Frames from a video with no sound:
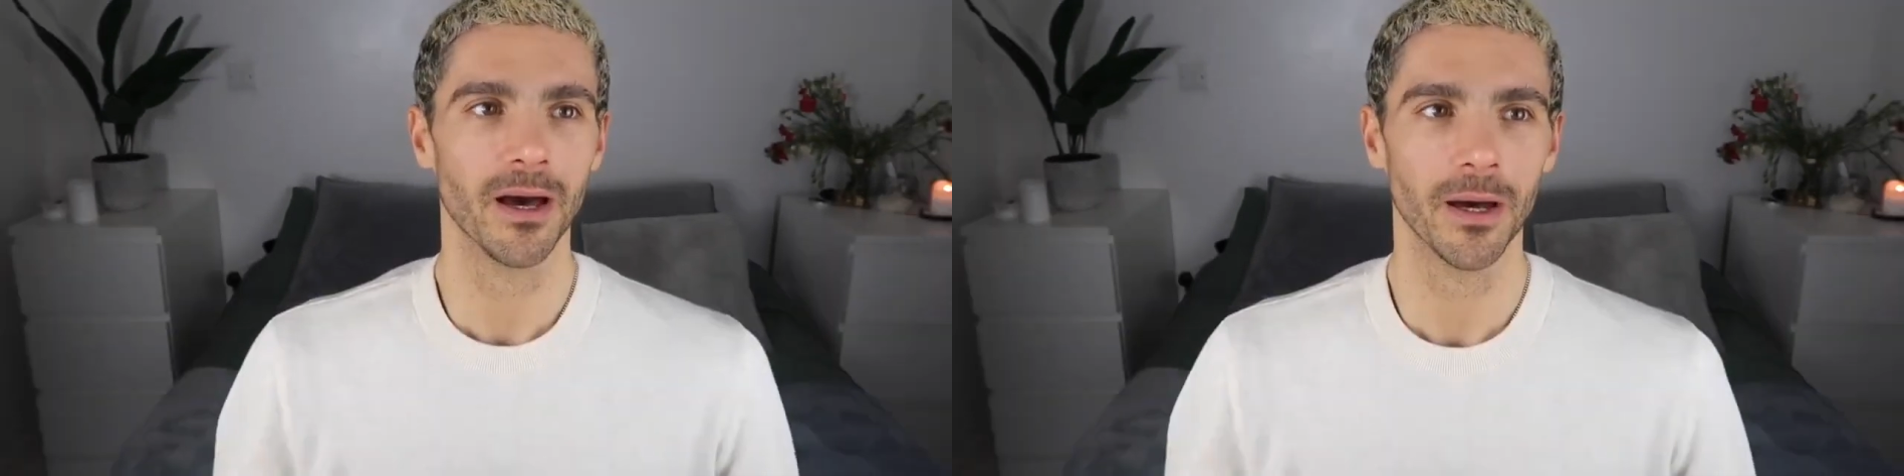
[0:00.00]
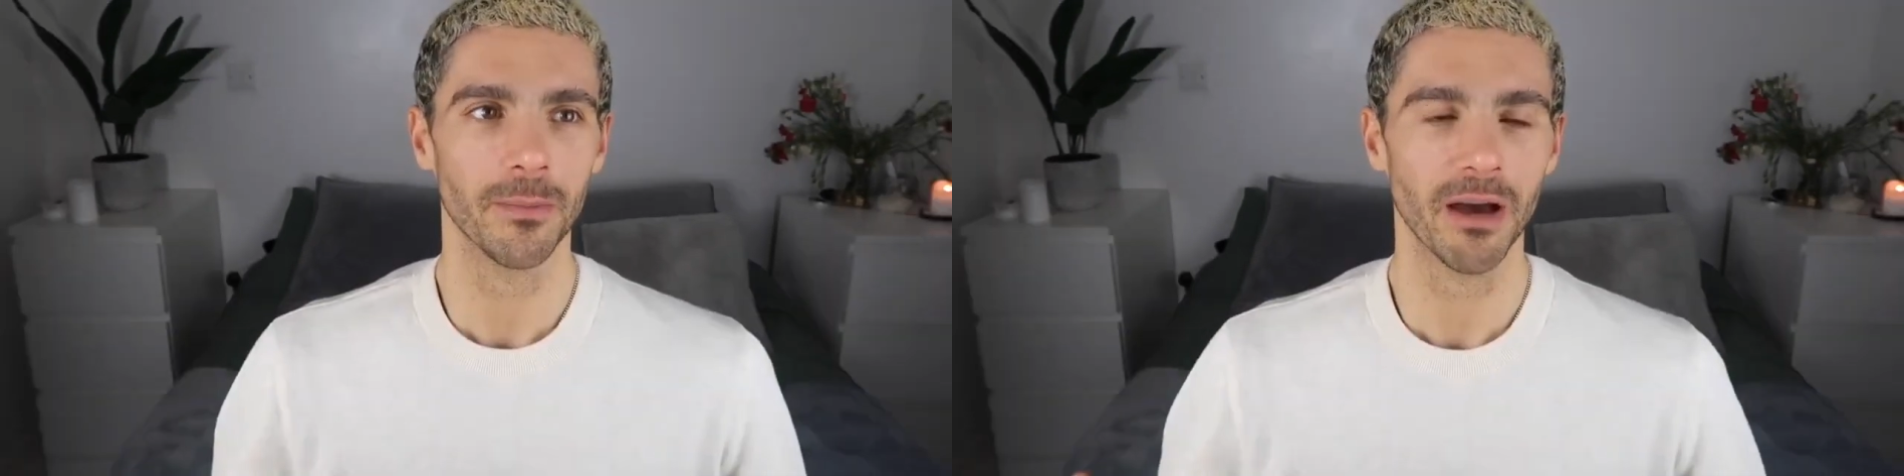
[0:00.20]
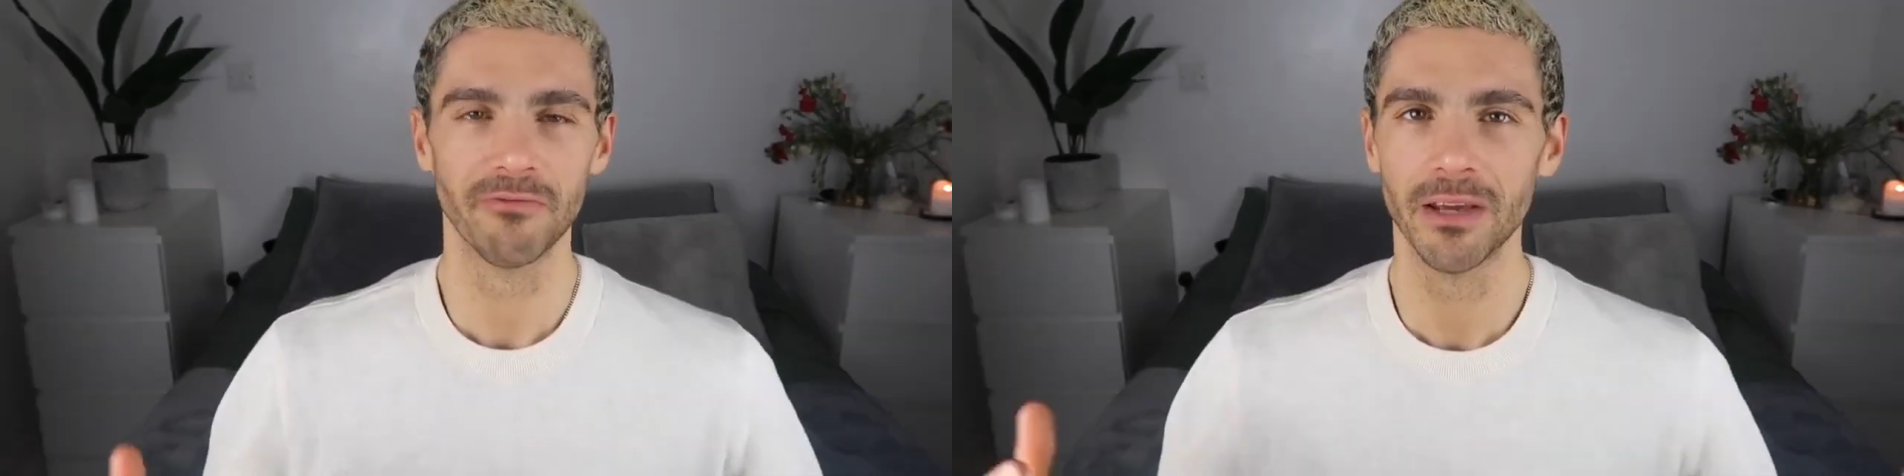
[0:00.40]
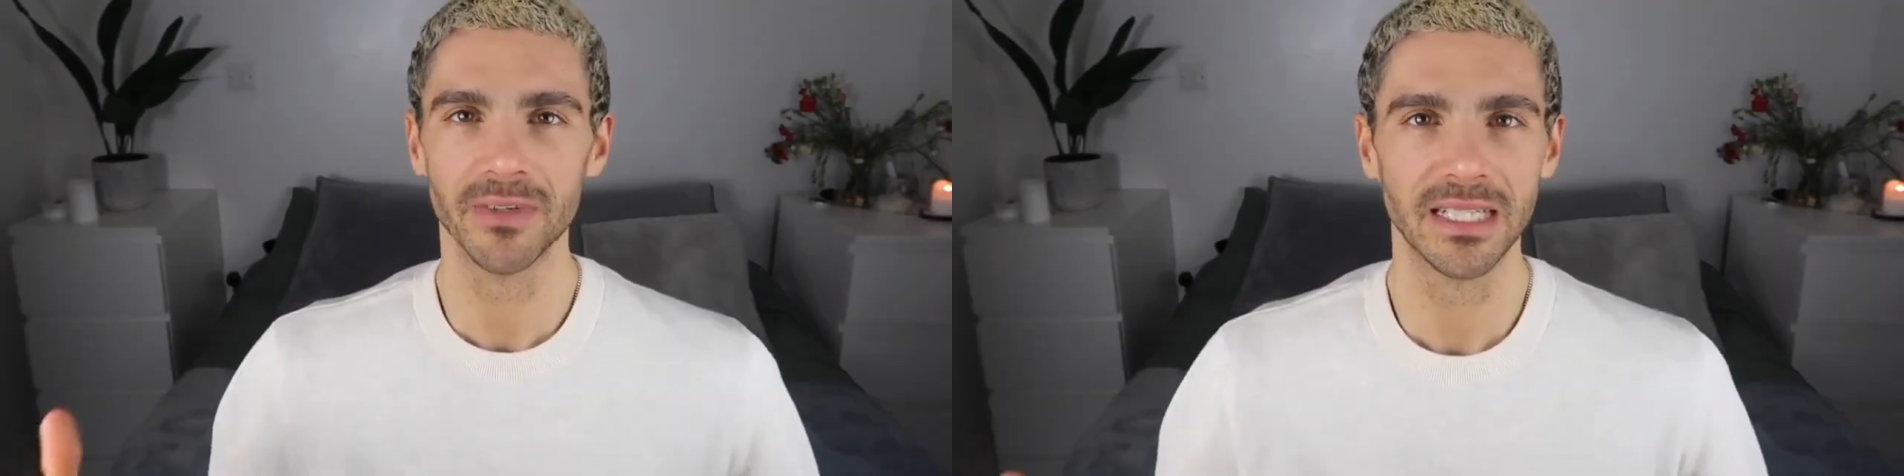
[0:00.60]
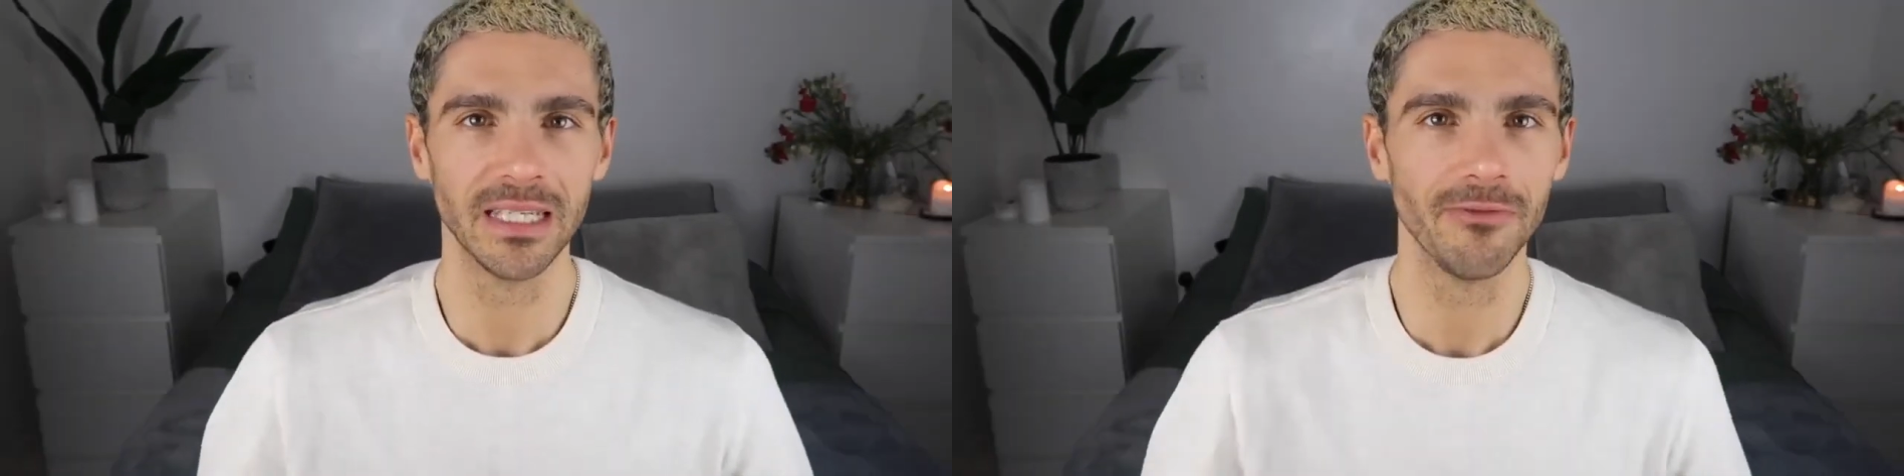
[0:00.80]
I've
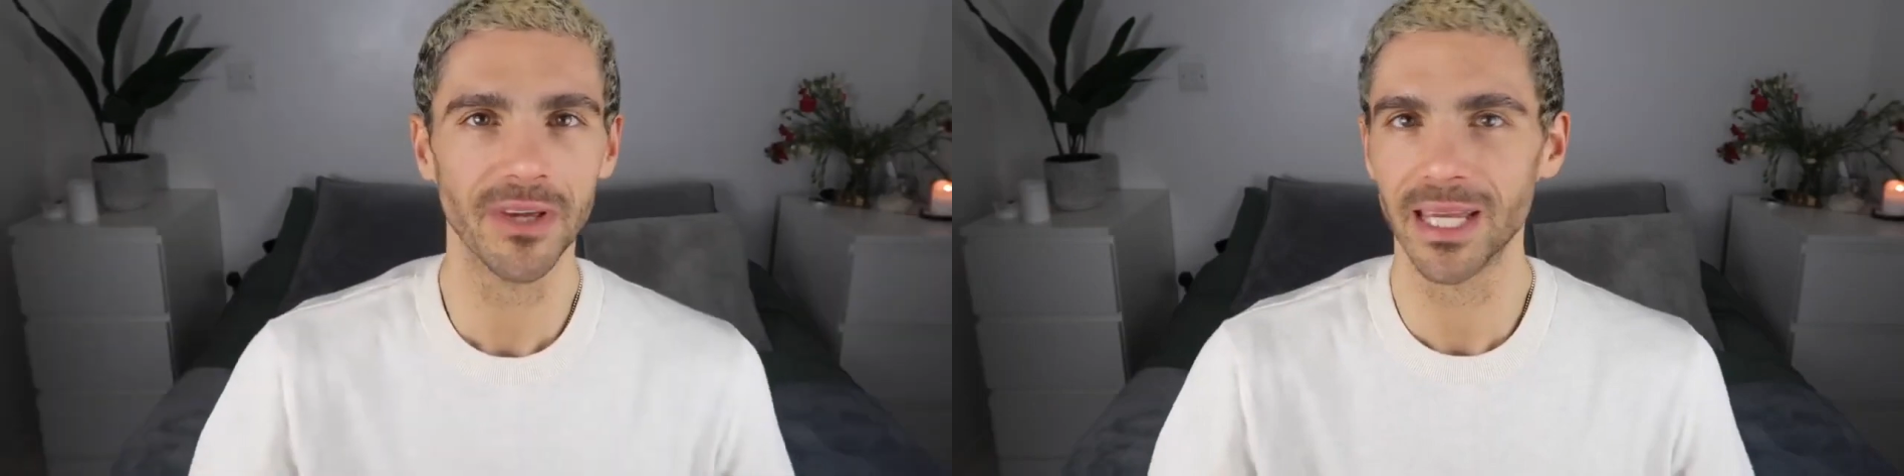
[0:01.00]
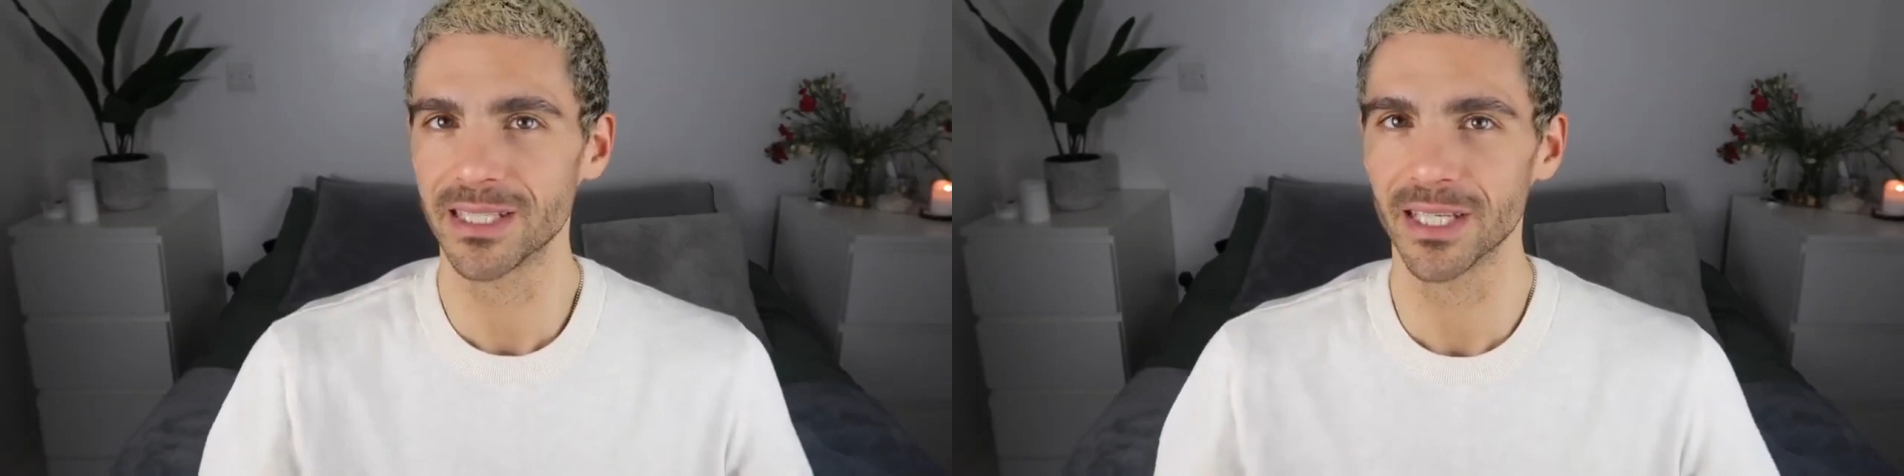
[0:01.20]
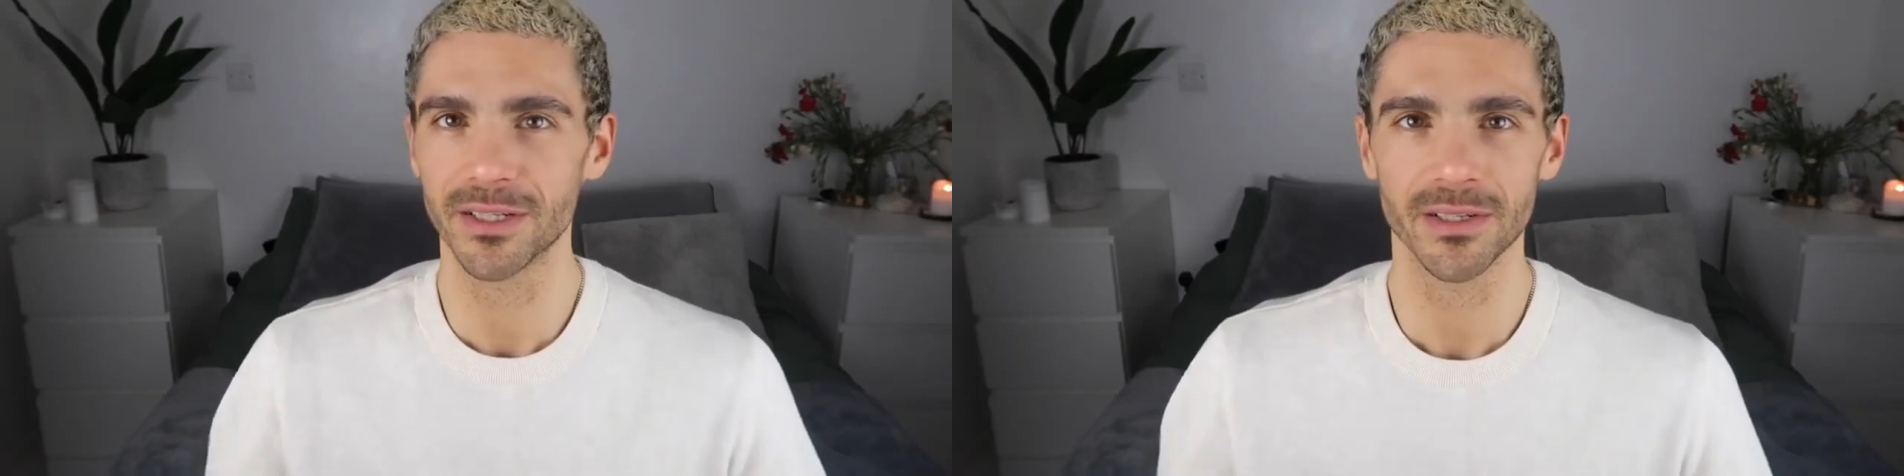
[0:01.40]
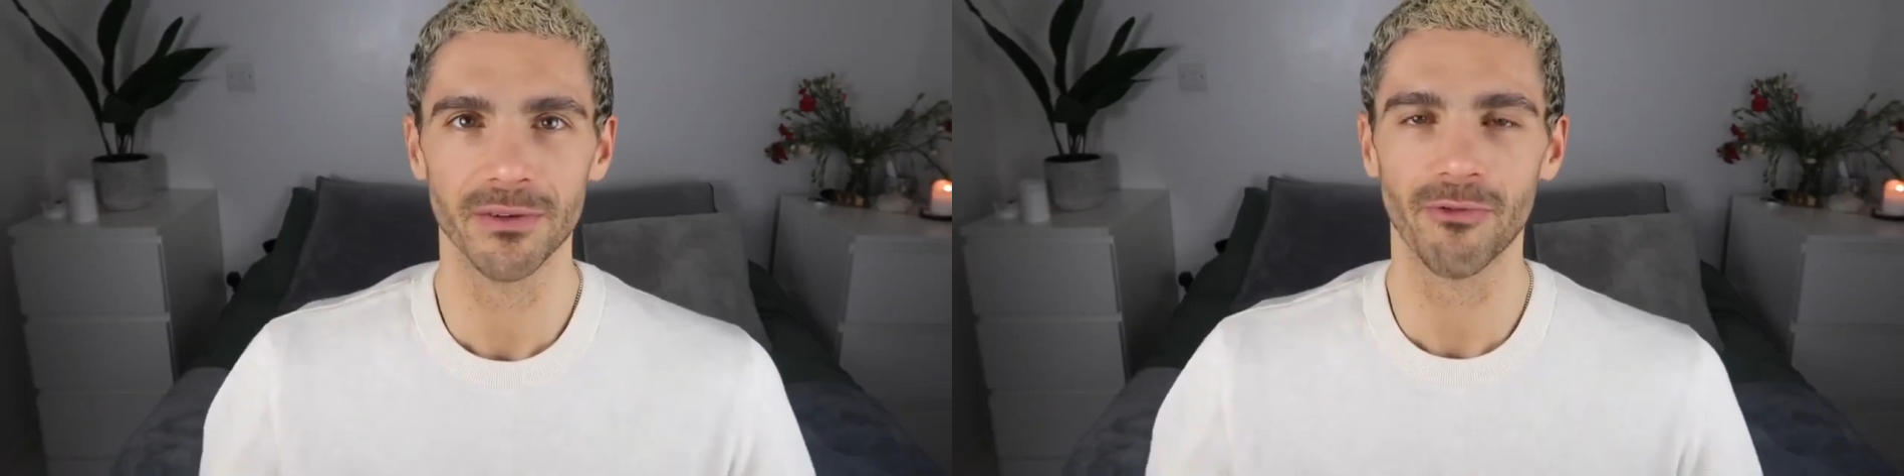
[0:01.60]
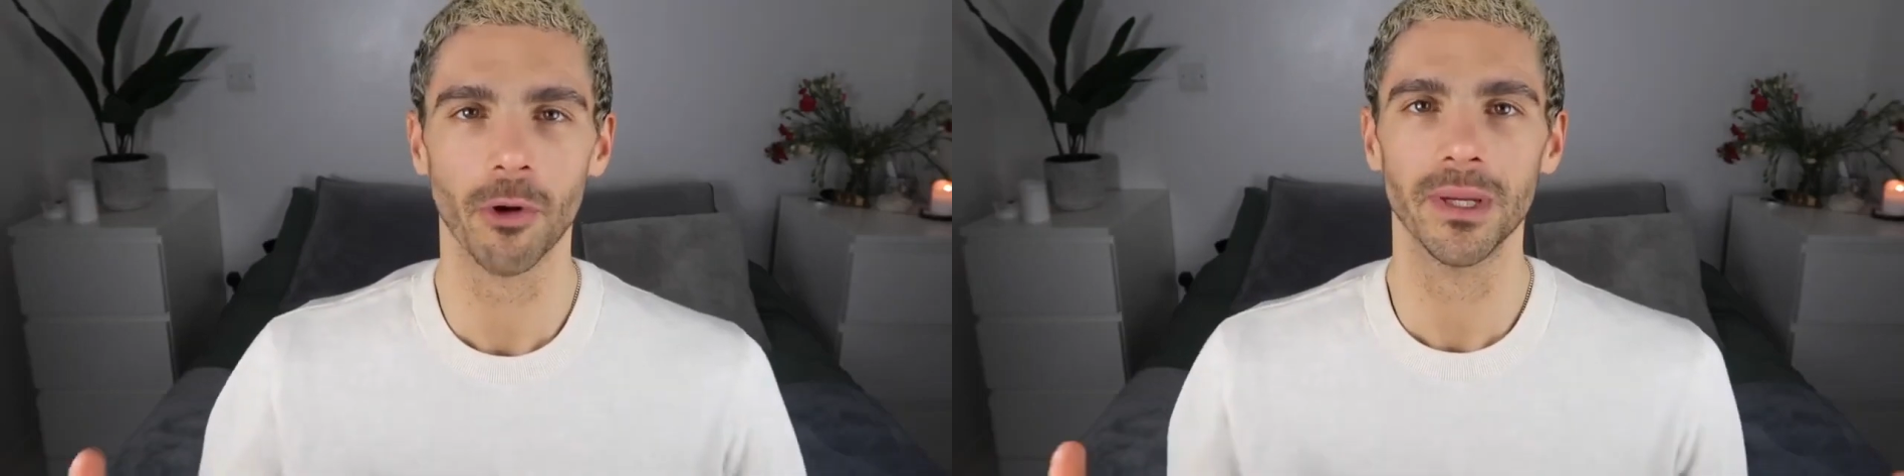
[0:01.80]
never deviated
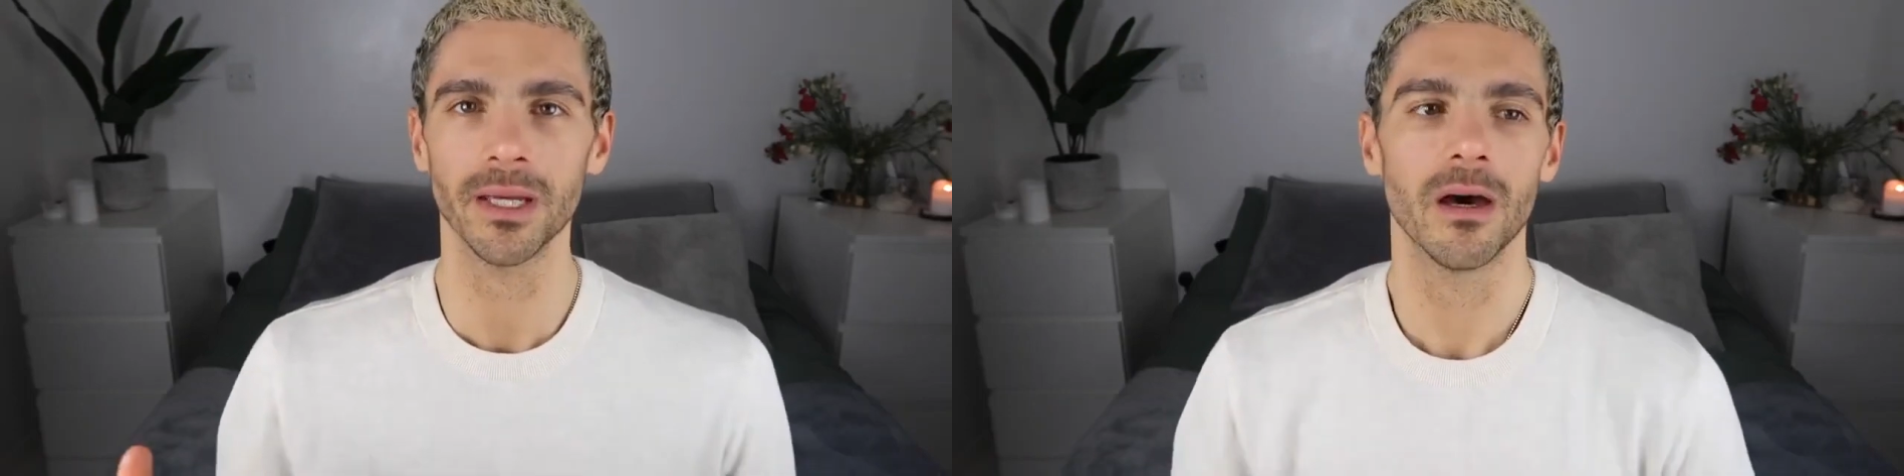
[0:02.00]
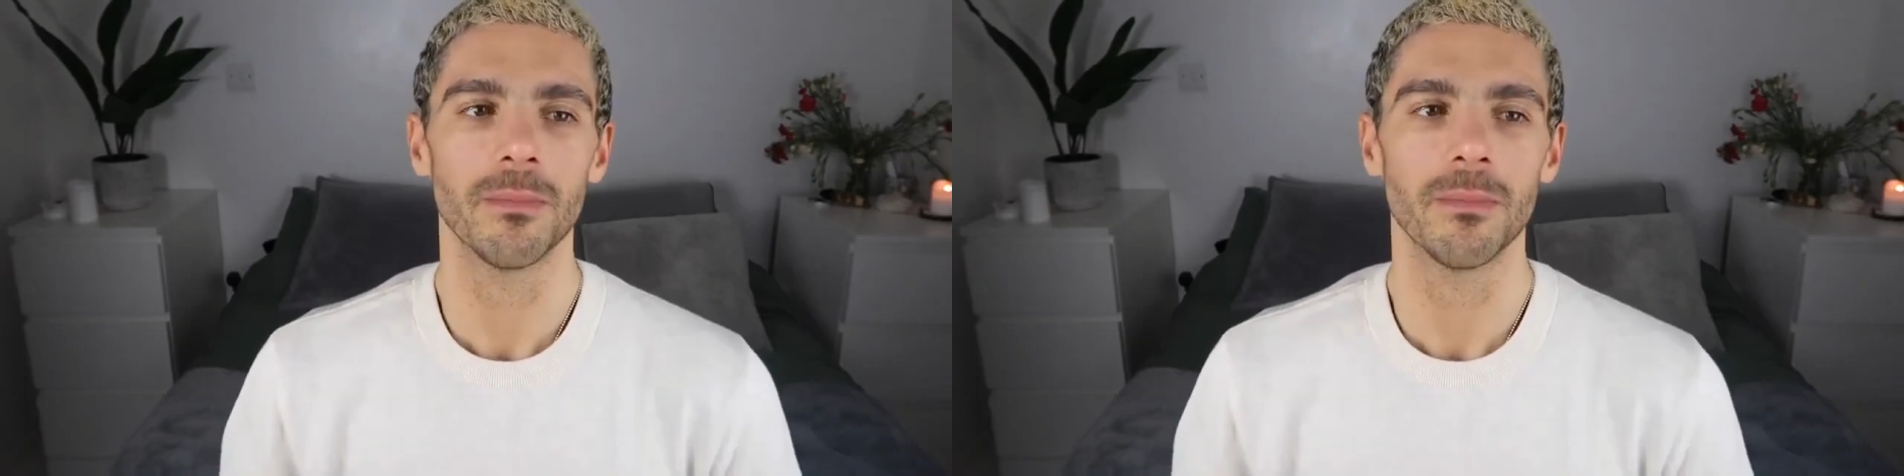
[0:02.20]
from it,